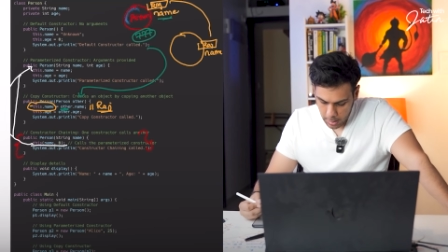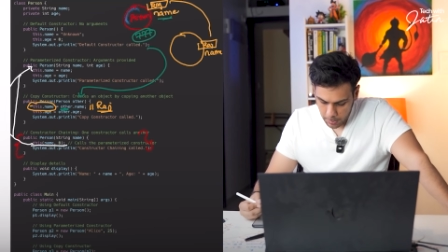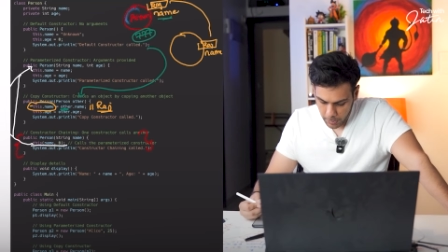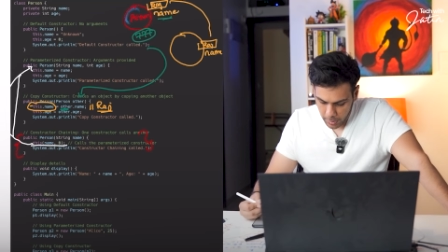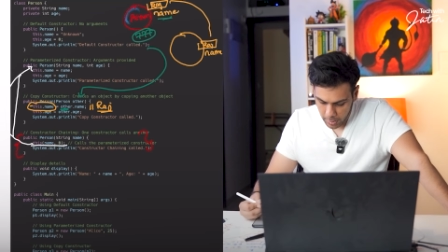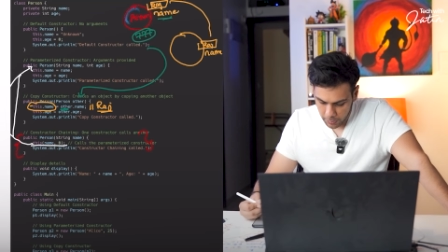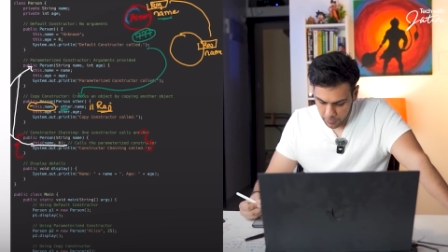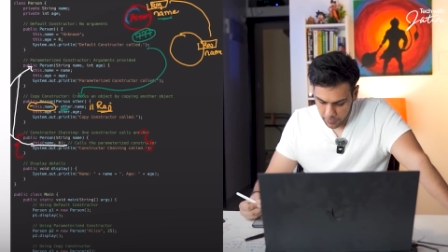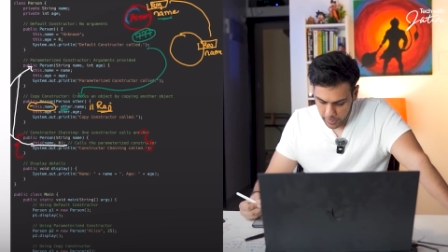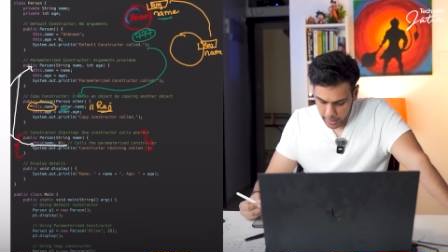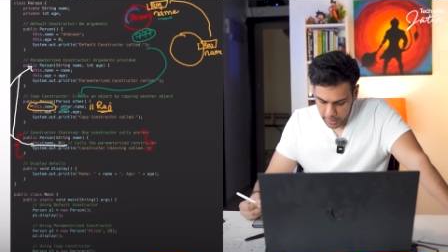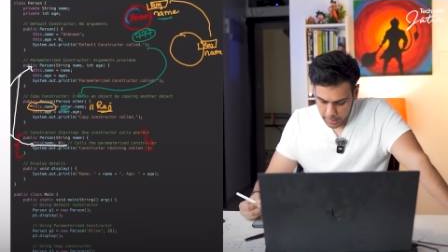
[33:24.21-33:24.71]

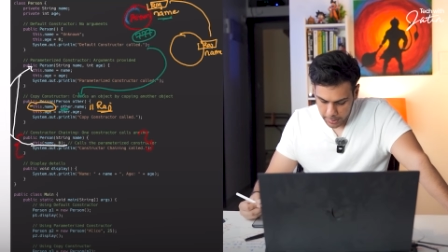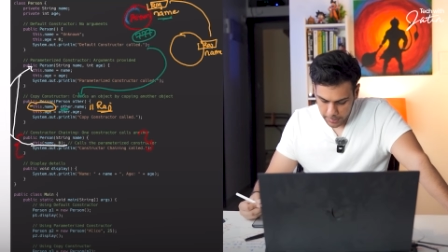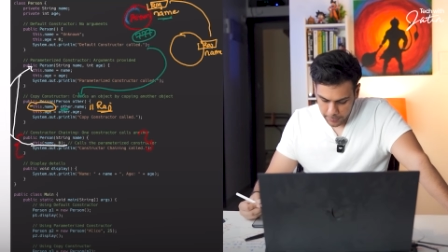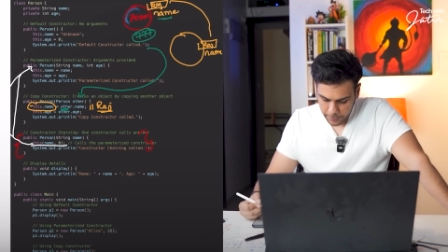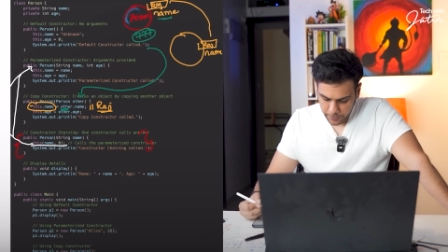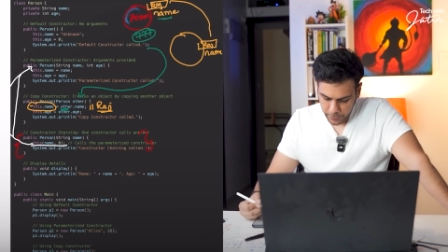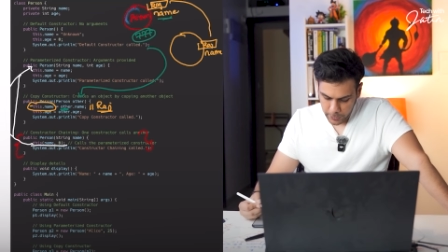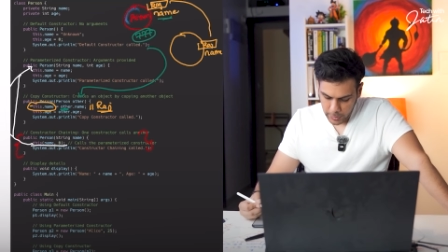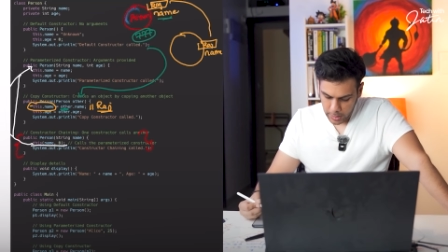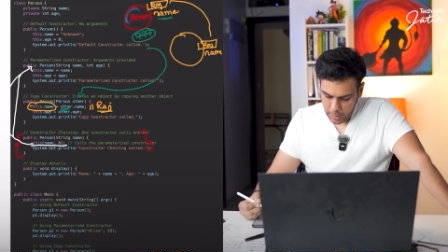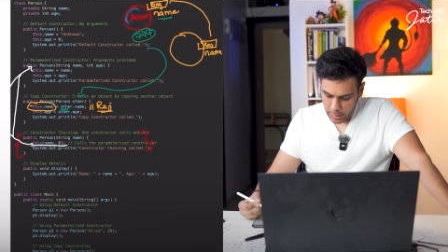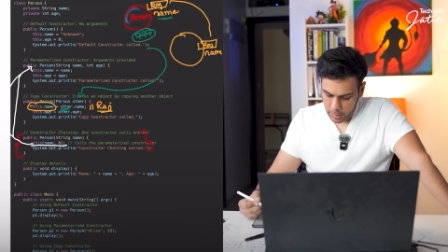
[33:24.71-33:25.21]
Perfect.
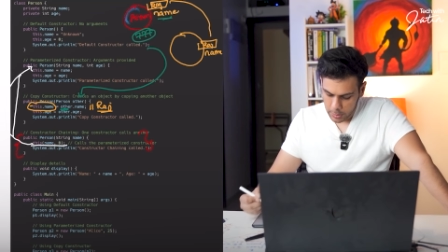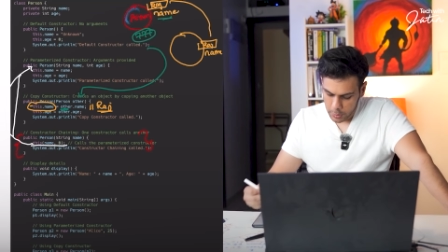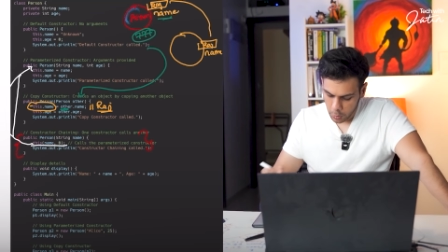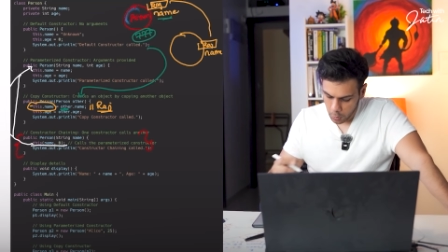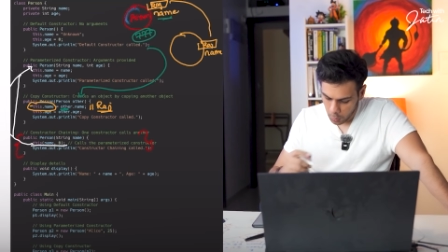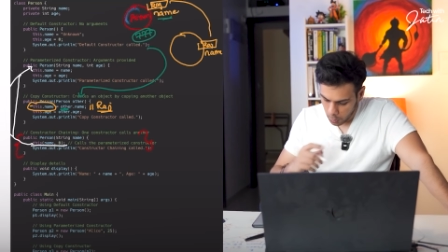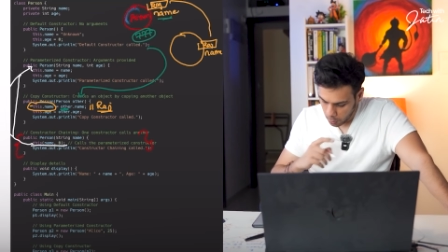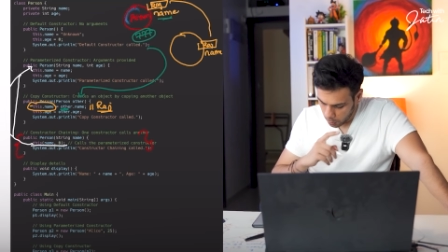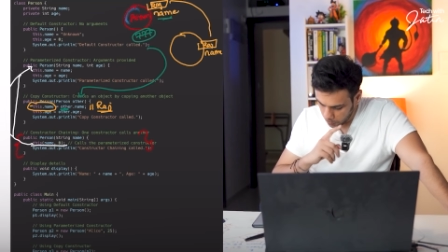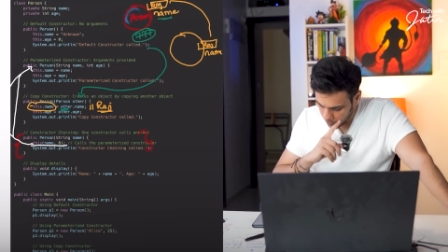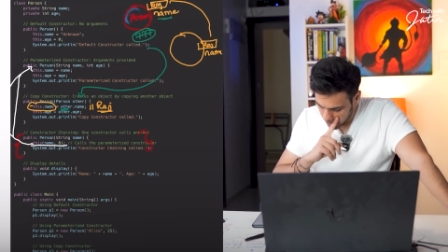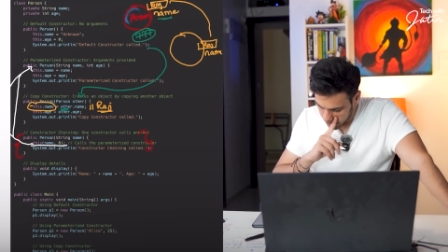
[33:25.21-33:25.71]

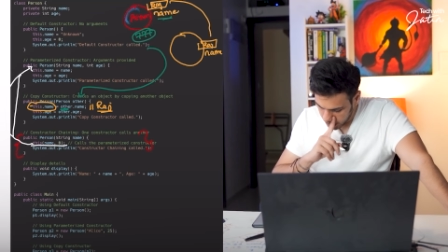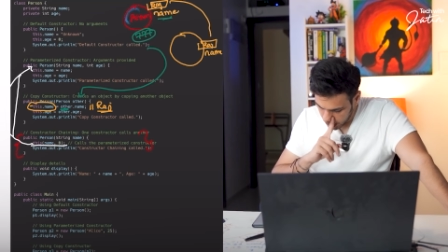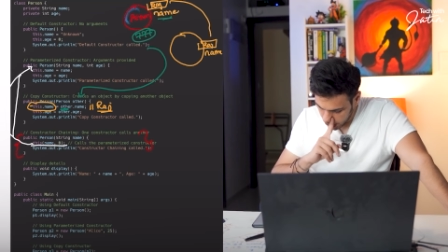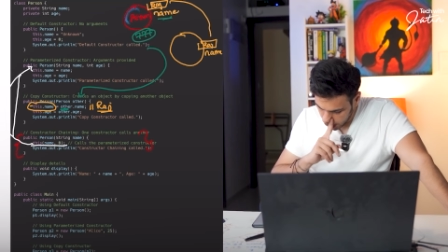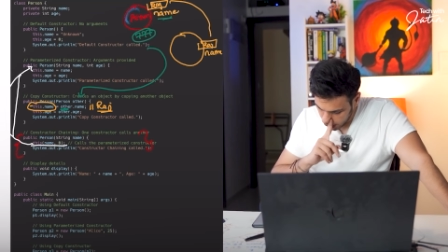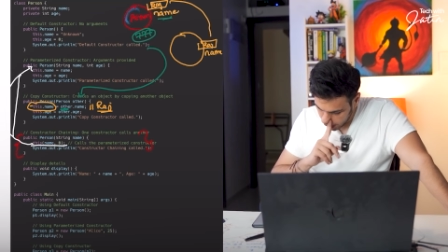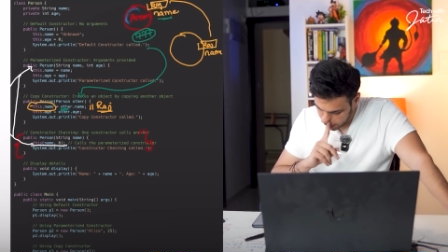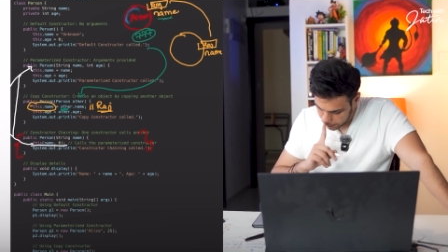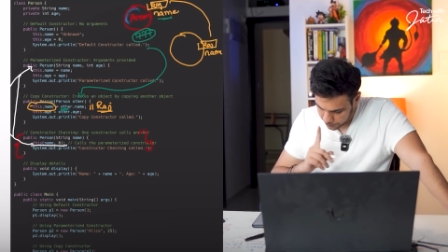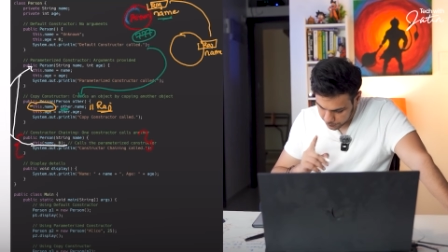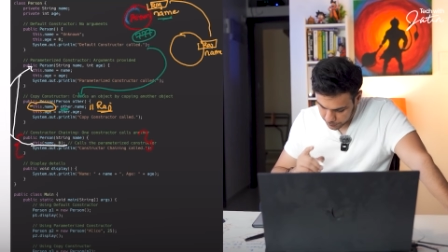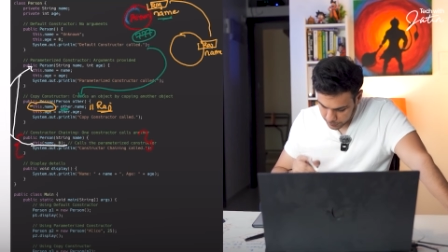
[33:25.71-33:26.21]
So over
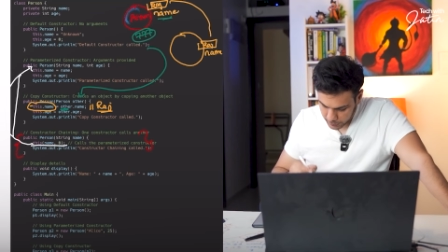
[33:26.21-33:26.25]
here,